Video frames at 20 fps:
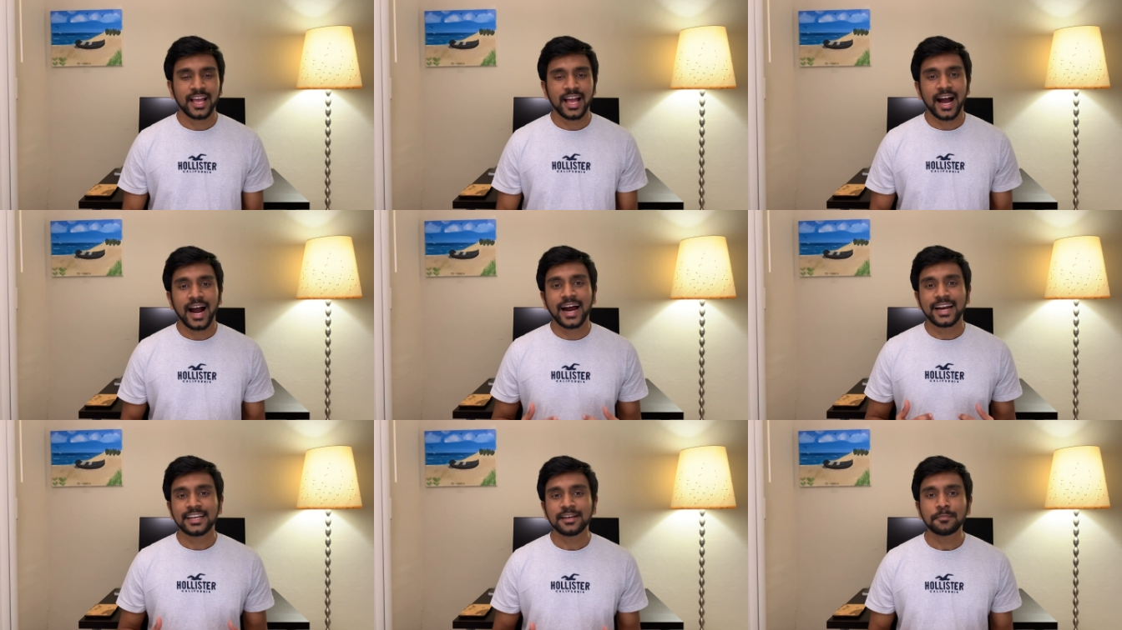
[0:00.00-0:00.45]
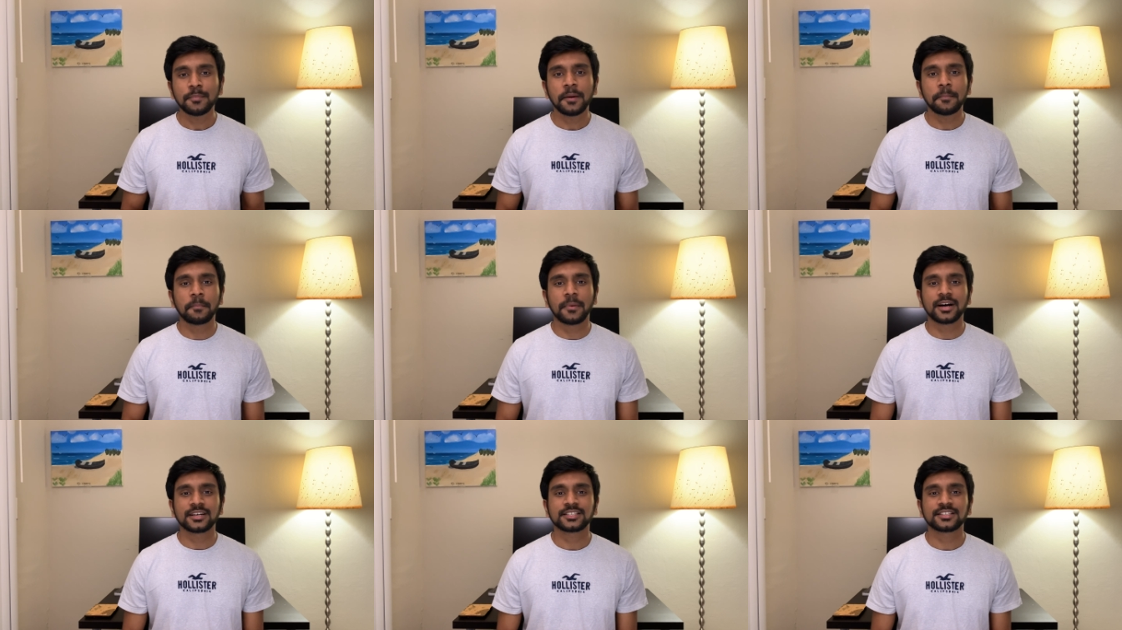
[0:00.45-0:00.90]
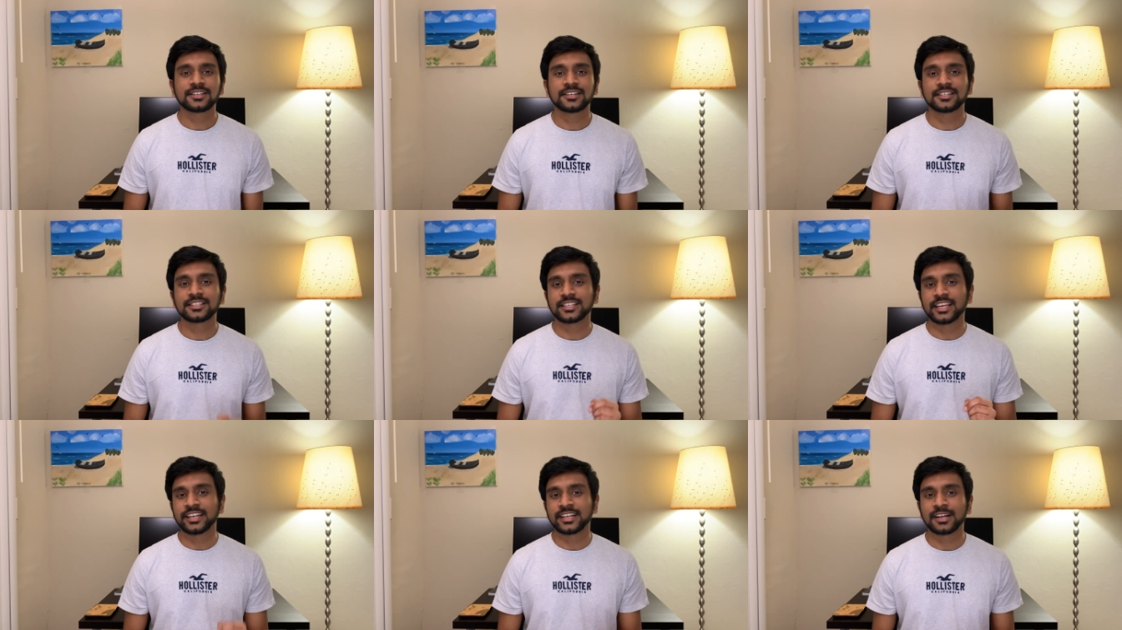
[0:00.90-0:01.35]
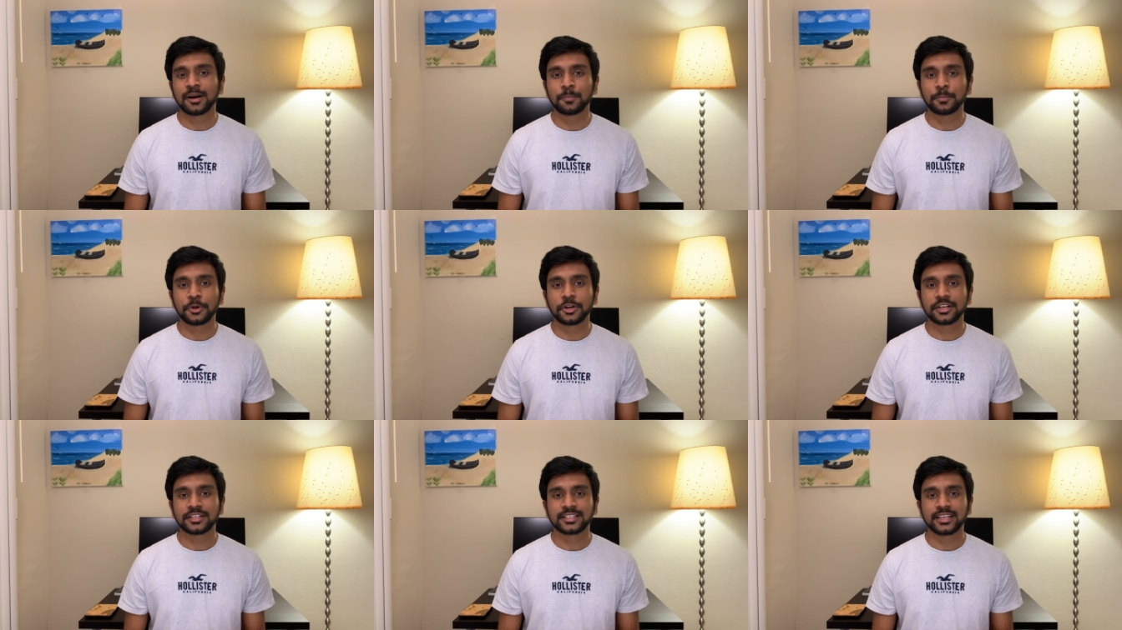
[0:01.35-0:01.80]
I did my master's in
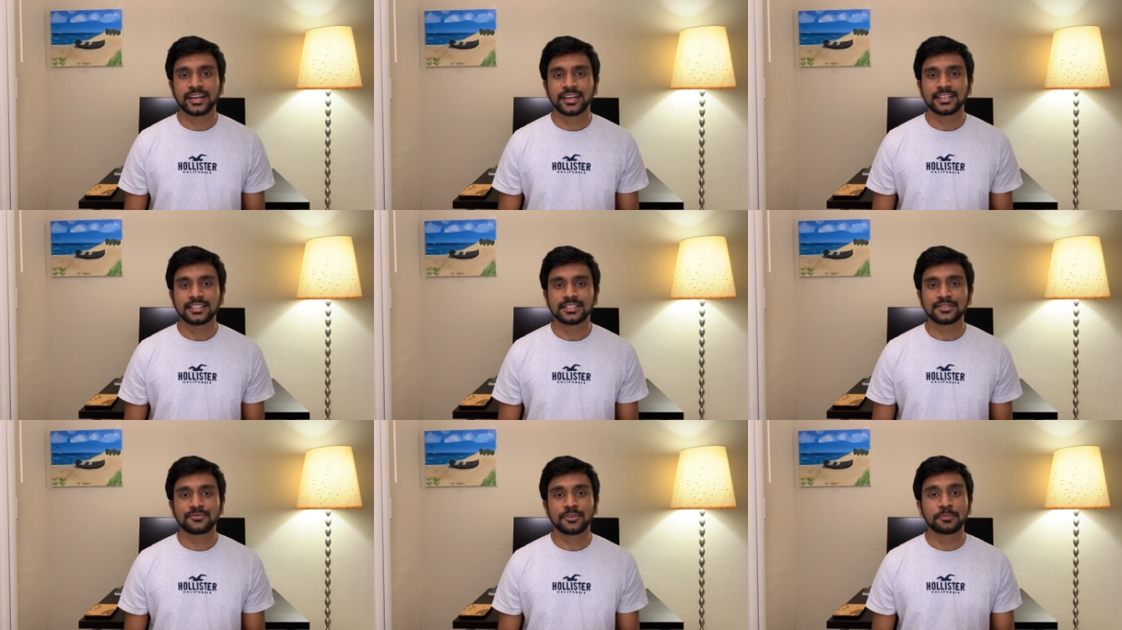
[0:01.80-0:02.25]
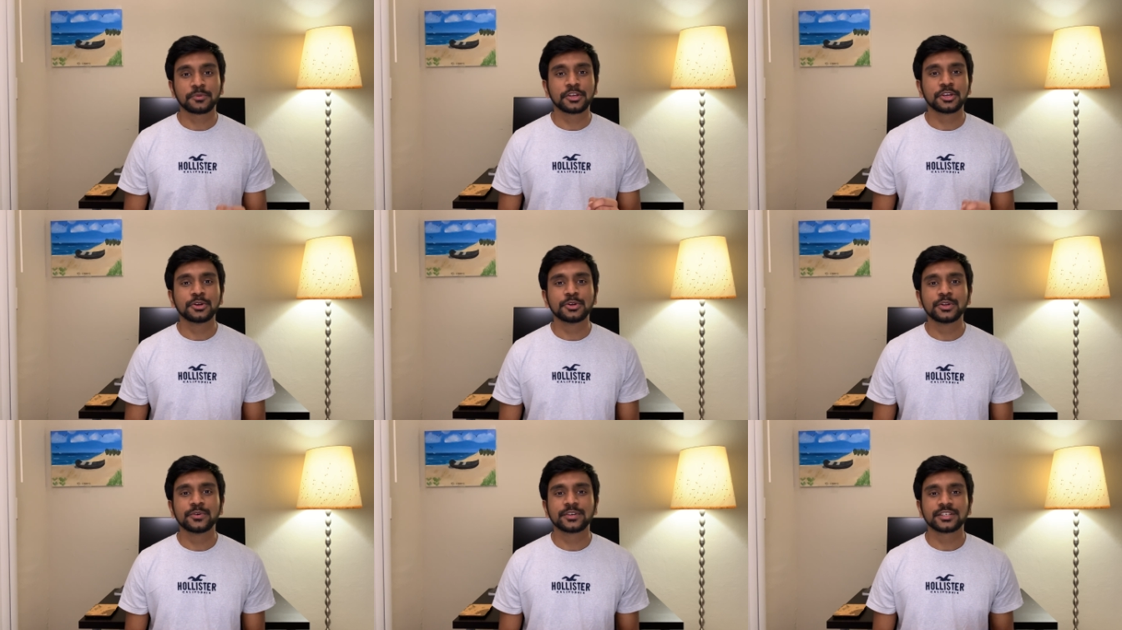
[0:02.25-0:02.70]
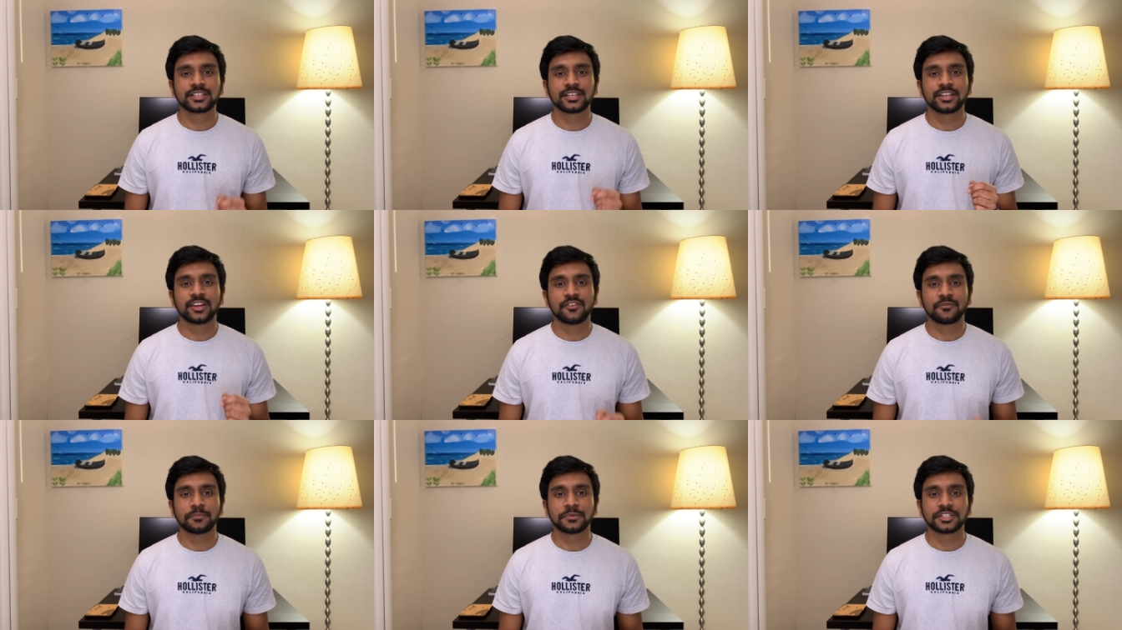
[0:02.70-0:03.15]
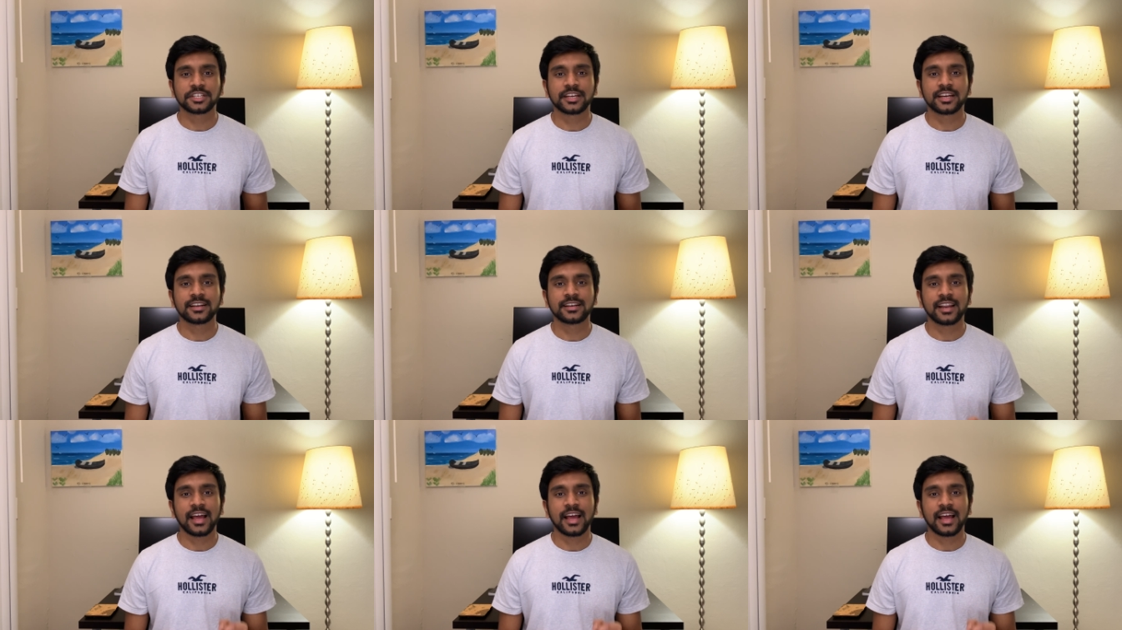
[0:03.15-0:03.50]
computer science from the University of Michigan,